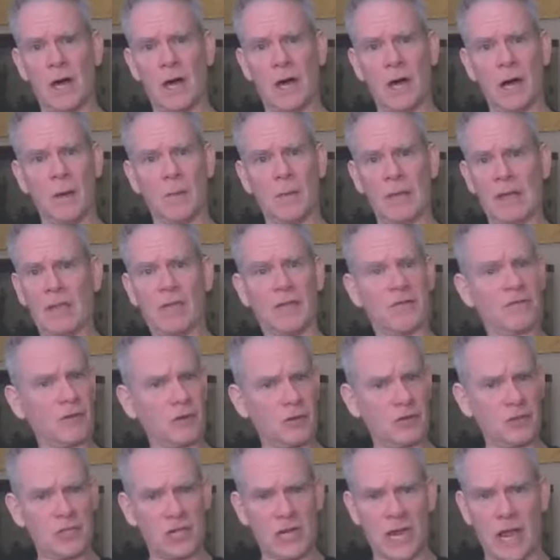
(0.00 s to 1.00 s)
in the
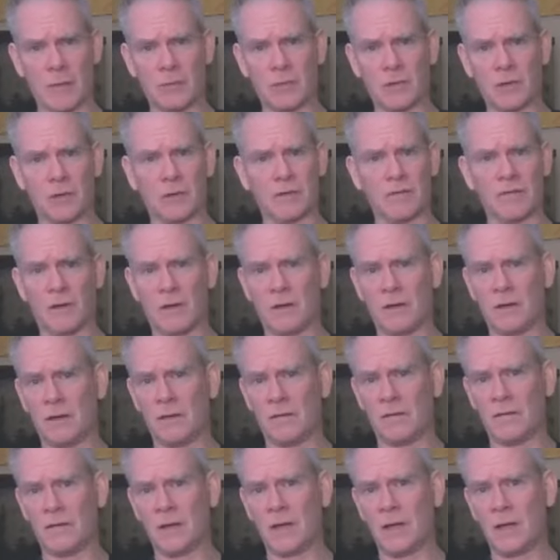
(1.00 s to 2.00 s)
first chapter
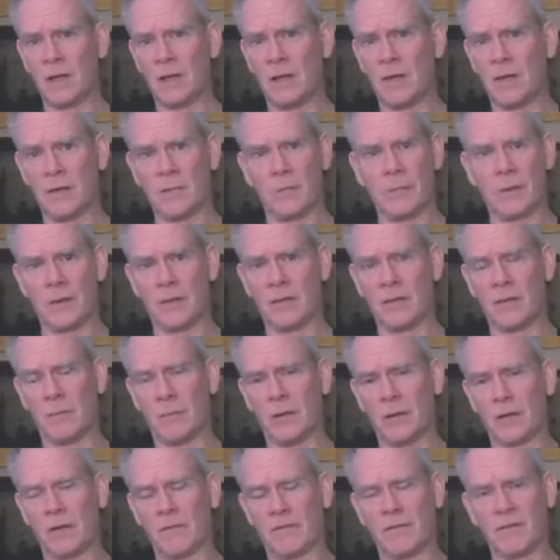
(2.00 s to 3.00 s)
of the
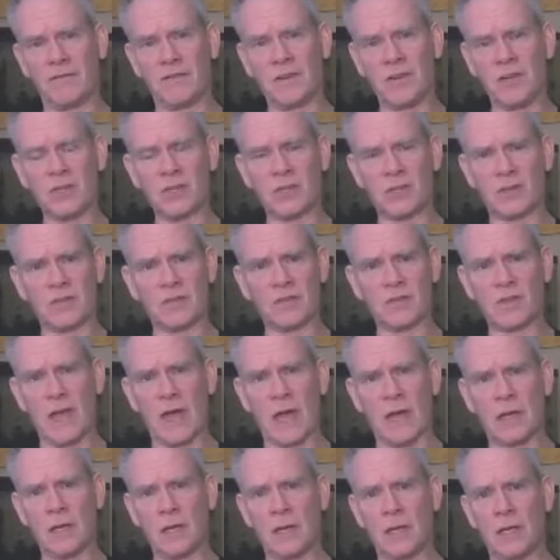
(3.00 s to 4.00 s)
book of Ephesians,
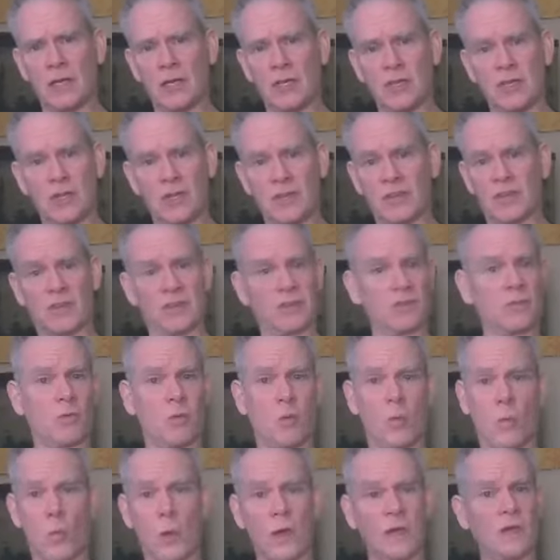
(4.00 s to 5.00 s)
that Jesus
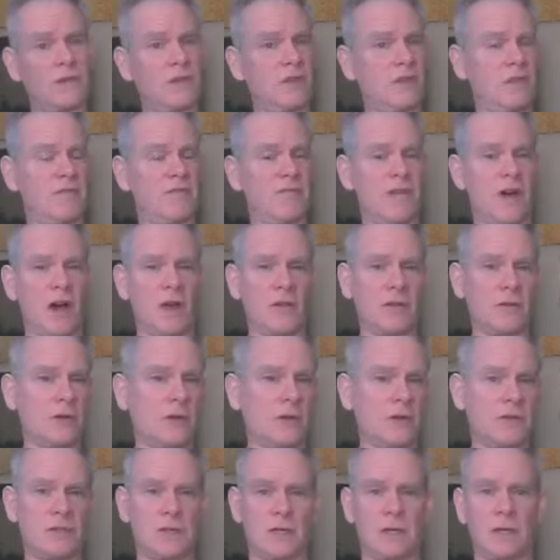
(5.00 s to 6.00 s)
went to the Father and
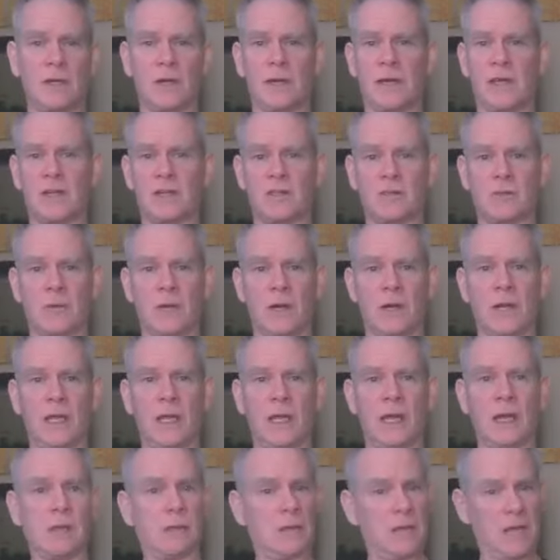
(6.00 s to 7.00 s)
is seated at his right
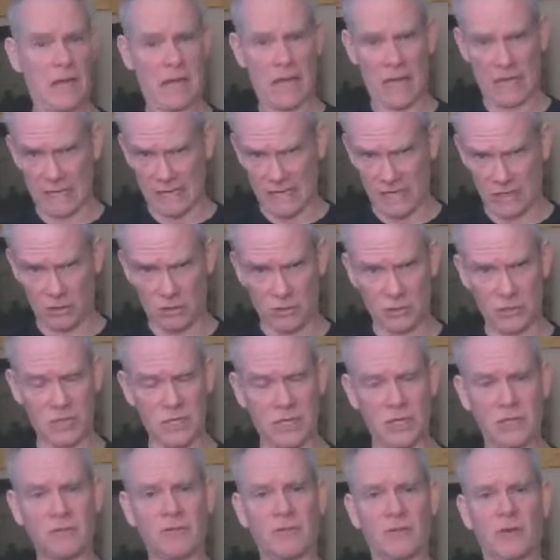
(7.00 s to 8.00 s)
hand, and he
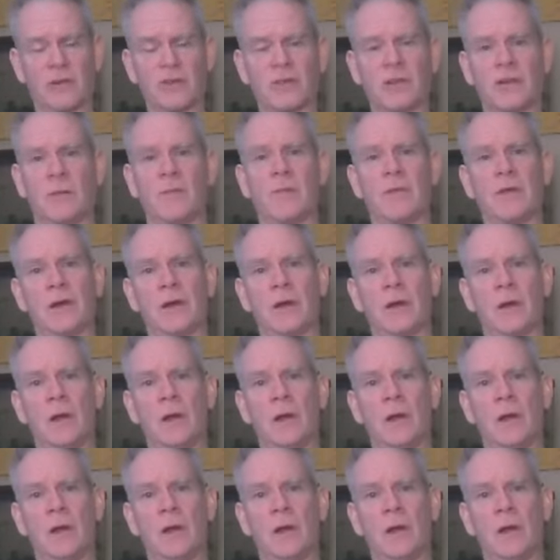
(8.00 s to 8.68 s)
intercedes for us up there.